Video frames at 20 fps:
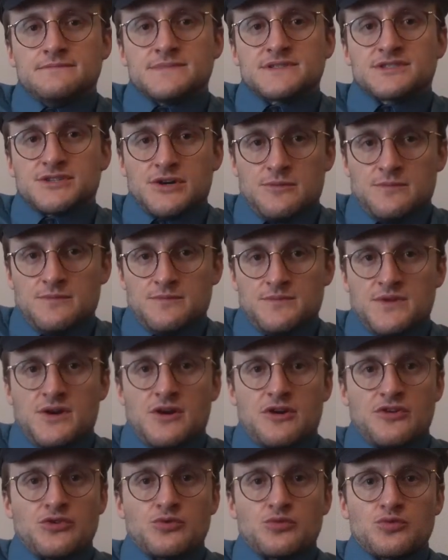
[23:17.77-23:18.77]
So,
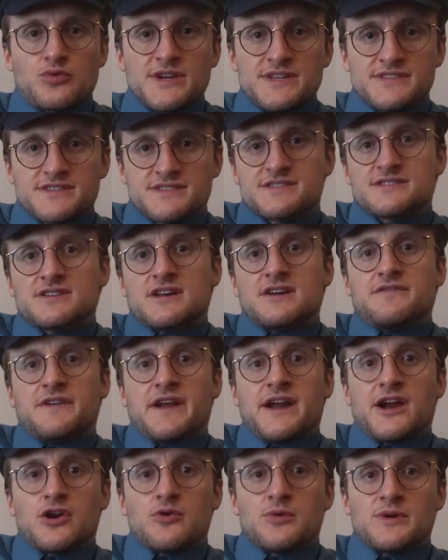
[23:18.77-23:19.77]
are the risks of
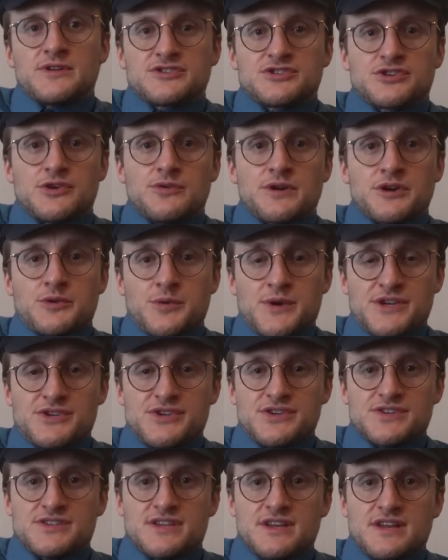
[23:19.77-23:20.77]
heroin so
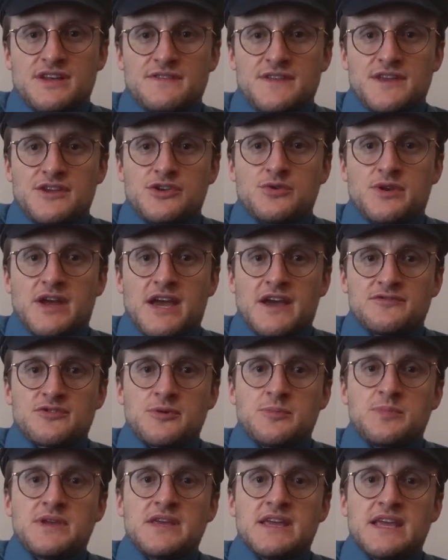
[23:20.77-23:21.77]
egregious that you'd have
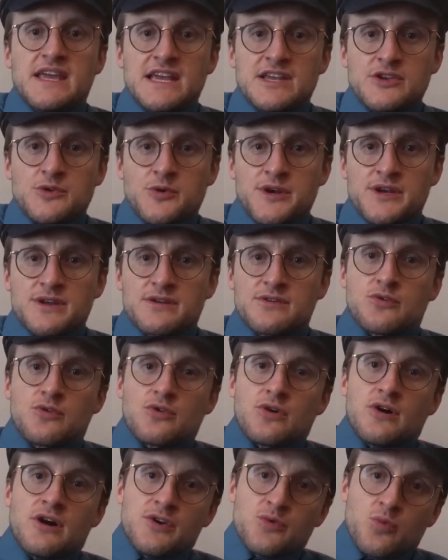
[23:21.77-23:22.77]
to be ignorant
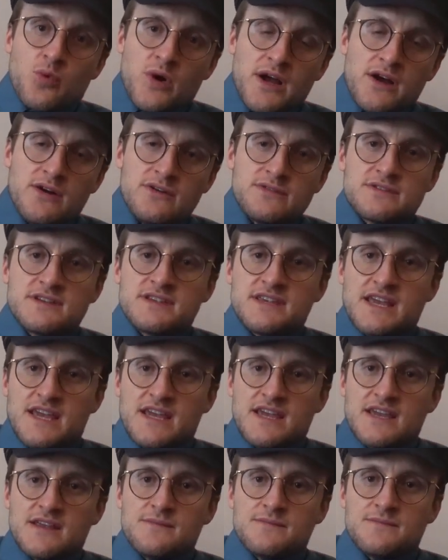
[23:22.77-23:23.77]
or unwell to
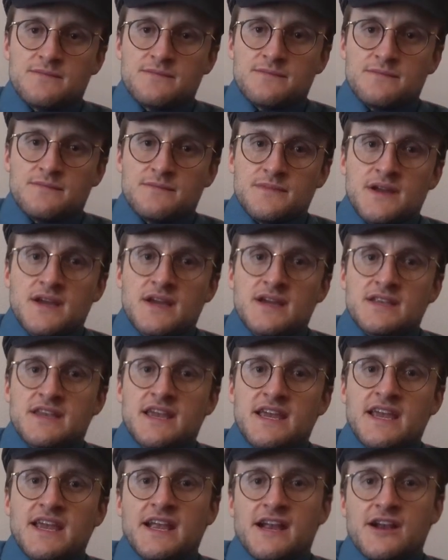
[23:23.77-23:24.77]
take it?
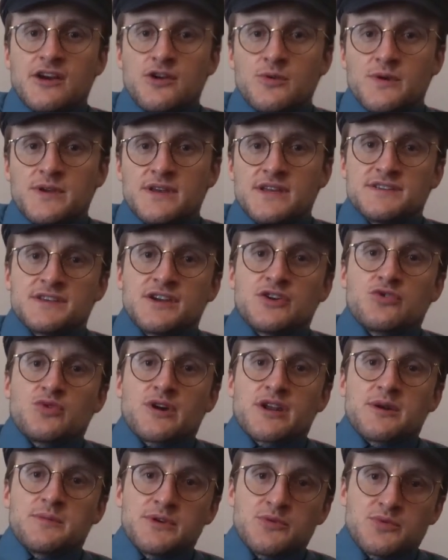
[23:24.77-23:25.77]
Taking heroin is
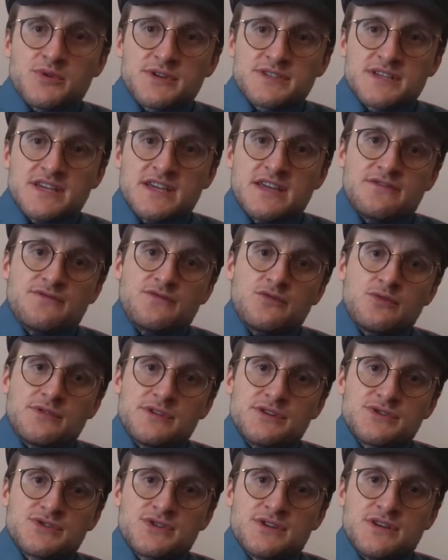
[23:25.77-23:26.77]
incredibly risky and
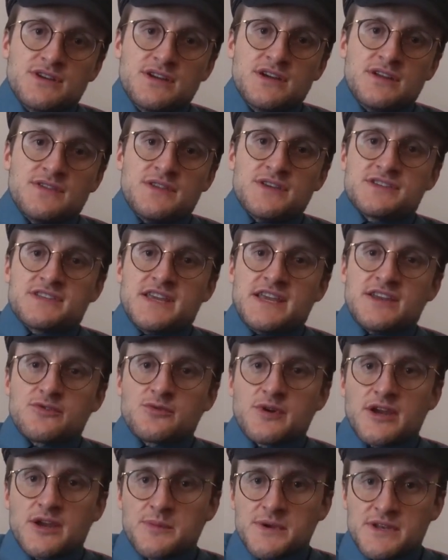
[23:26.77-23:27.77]
foolish. The
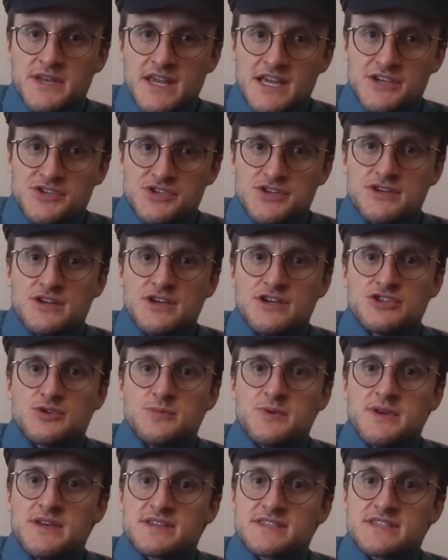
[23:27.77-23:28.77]
standard recommendation
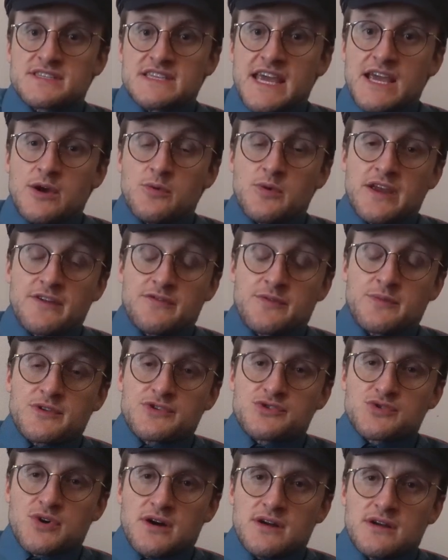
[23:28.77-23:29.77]
should be to stay away from
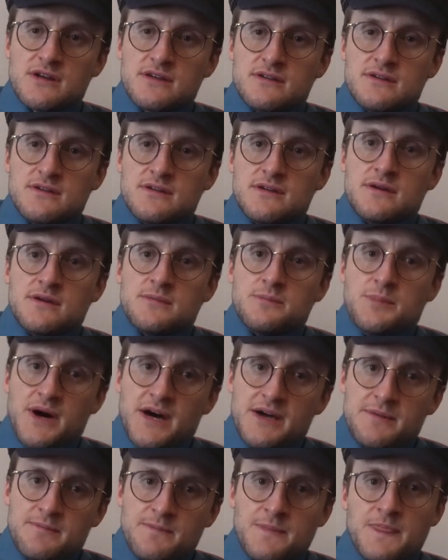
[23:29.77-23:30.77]
the drug.
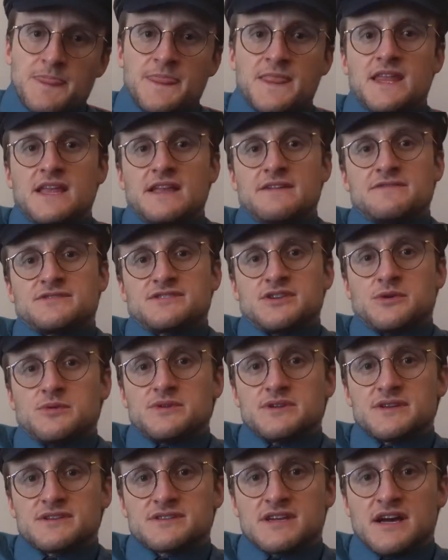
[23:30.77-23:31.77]
But, if
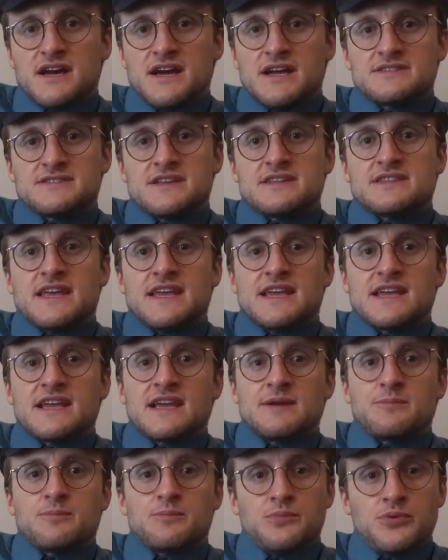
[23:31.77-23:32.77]
someone decides that they
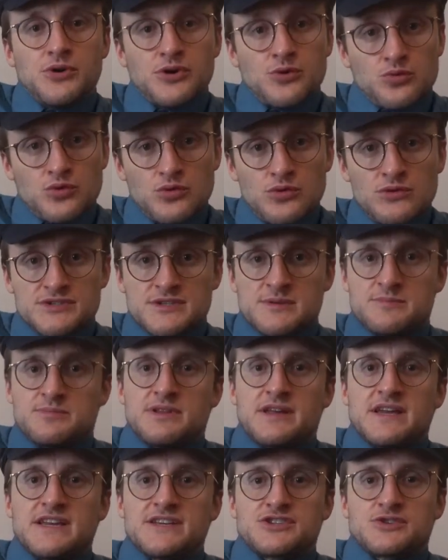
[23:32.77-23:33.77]
can put rules in
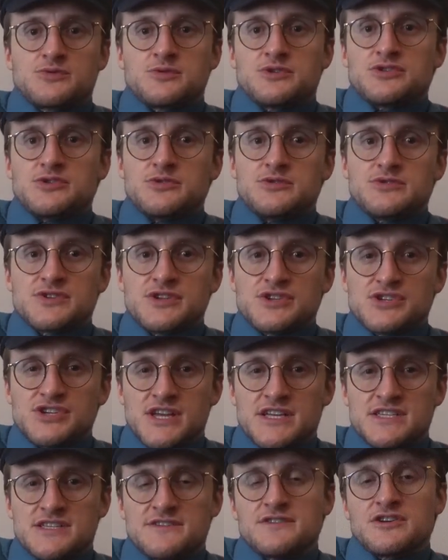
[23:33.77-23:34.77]
place to reduce the
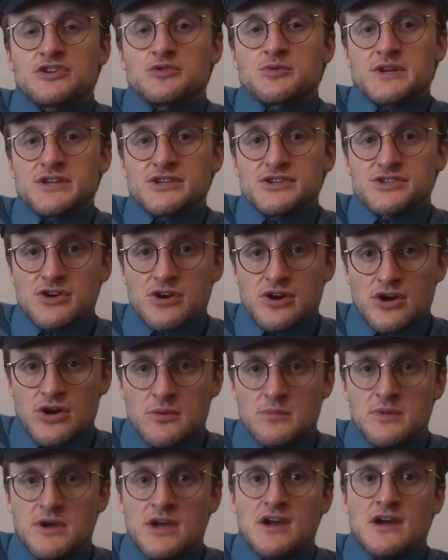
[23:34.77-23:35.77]
chance of egregious
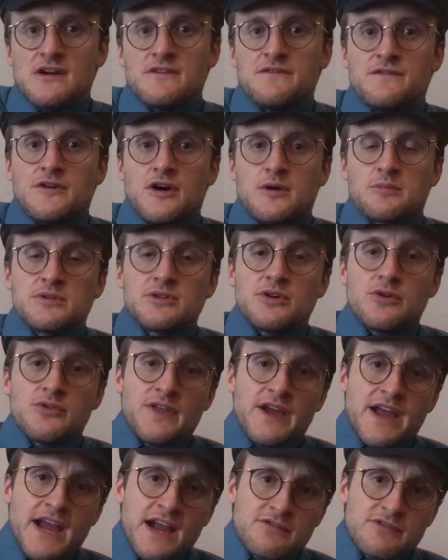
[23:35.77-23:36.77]
harm far below
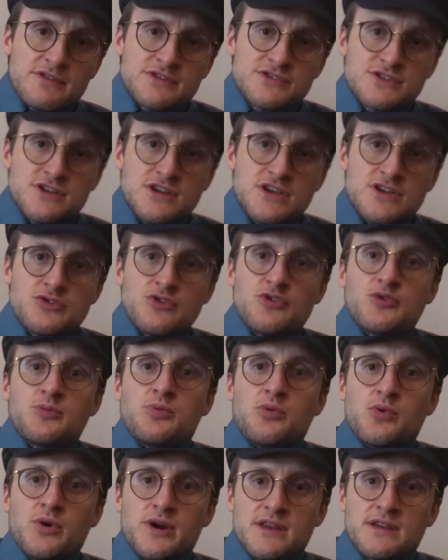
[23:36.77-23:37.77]
the average, to the
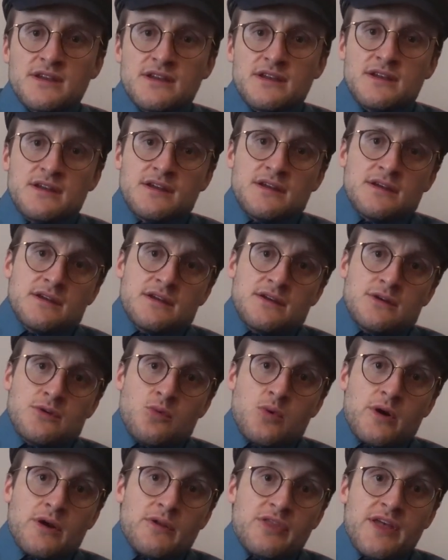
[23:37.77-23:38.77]
point
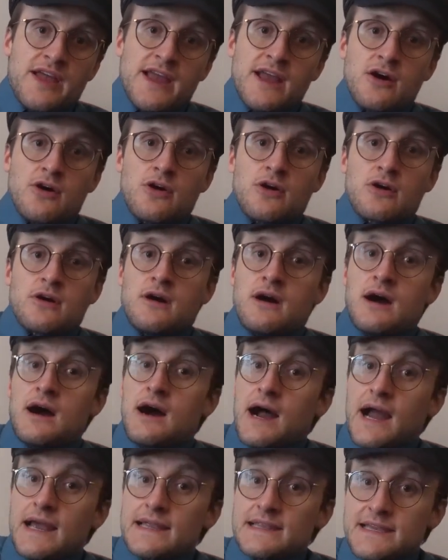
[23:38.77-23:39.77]
where they are
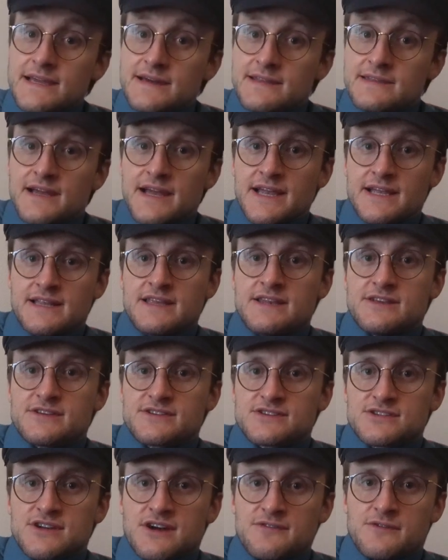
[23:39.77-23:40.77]
highly unlikely to
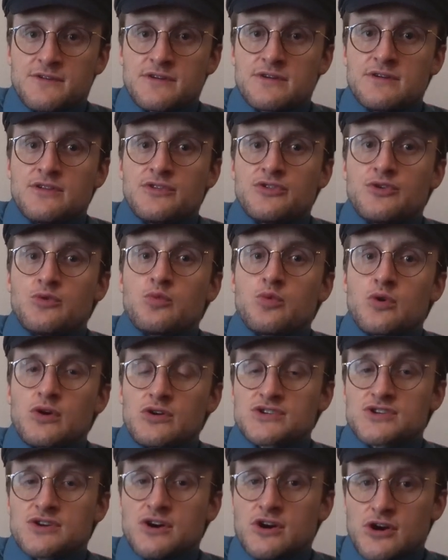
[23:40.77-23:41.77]
suffer the
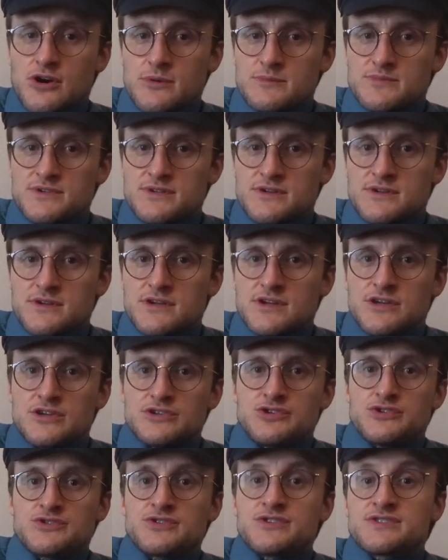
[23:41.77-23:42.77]
worst harms,
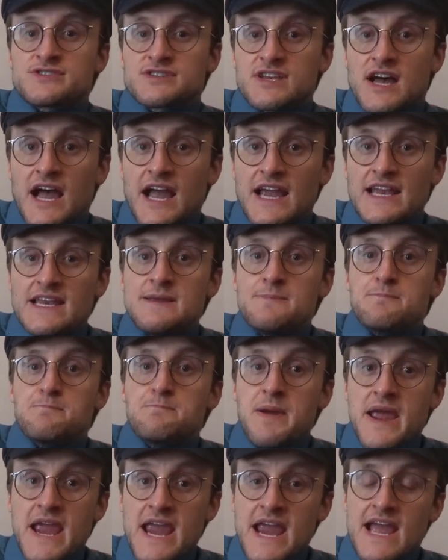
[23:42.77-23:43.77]
should society
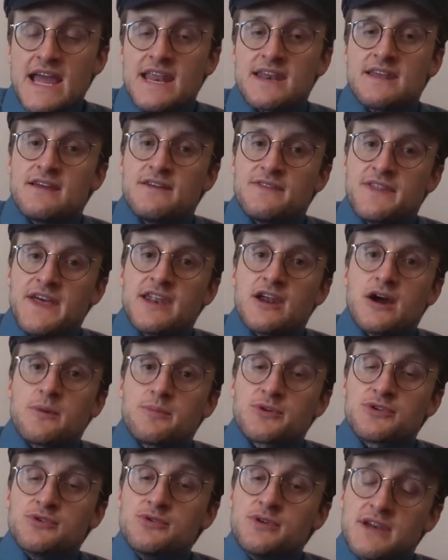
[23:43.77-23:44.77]
ban that
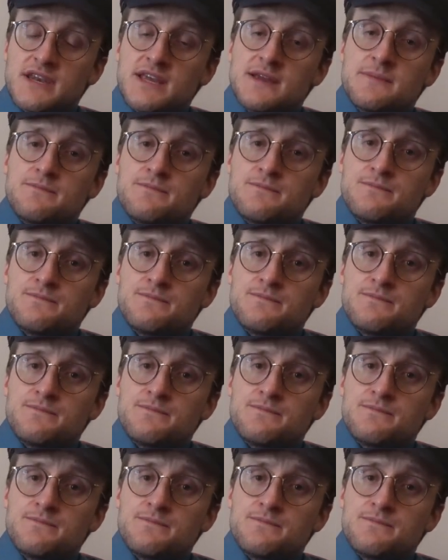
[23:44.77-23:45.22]
opportunity?